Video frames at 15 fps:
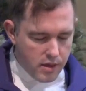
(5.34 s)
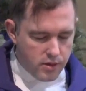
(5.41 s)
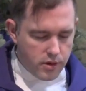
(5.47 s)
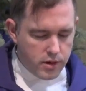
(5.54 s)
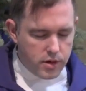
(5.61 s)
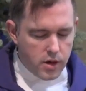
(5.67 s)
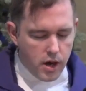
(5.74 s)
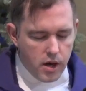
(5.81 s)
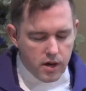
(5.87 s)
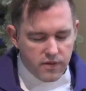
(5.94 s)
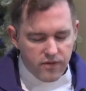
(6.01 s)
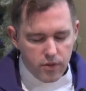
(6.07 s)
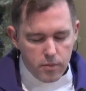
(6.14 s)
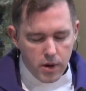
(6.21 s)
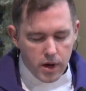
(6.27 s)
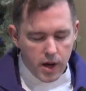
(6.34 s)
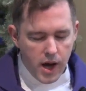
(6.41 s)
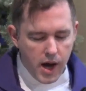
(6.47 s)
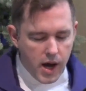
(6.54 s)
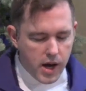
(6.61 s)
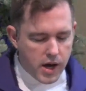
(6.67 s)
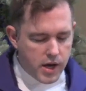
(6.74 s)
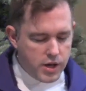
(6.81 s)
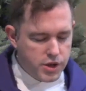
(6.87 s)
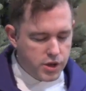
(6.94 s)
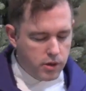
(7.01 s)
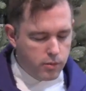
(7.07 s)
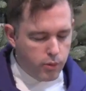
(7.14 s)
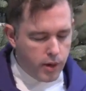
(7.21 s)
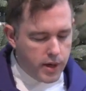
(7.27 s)
The dawn from on high
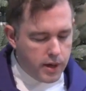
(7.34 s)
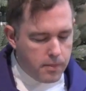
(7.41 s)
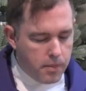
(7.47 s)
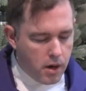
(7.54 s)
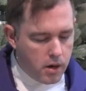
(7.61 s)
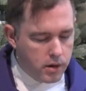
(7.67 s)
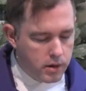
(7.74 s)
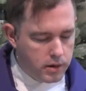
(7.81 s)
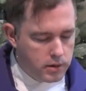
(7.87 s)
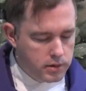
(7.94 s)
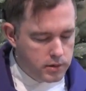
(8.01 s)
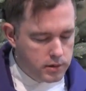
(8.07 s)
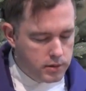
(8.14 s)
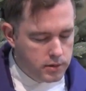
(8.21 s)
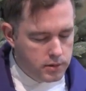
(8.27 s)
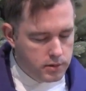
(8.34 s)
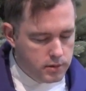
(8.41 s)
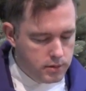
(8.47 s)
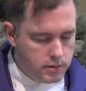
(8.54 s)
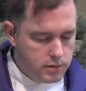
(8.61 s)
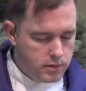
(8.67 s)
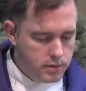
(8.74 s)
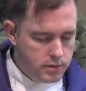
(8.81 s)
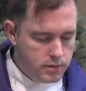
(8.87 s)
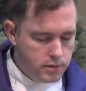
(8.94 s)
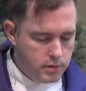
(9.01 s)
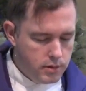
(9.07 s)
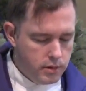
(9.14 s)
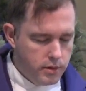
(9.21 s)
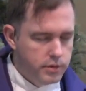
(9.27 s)
shall break upon us.
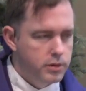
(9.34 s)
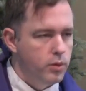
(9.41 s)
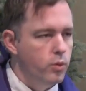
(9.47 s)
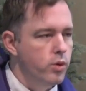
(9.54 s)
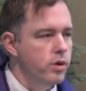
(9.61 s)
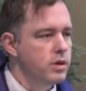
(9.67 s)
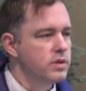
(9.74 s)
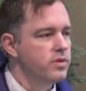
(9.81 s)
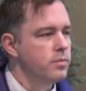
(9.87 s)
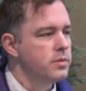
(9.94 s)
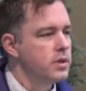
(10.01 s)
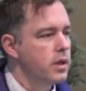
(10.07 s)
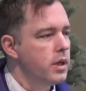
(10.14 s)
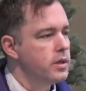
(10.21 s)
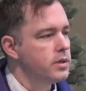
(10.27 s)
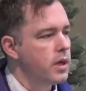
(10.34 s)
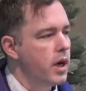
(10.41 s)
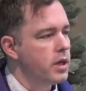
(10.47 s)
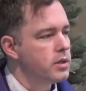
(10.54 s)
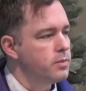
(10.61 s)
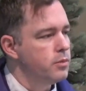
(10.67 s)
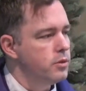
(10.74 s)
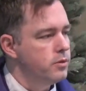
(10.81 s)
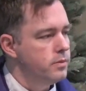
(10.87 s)
These are the words from today's gospel.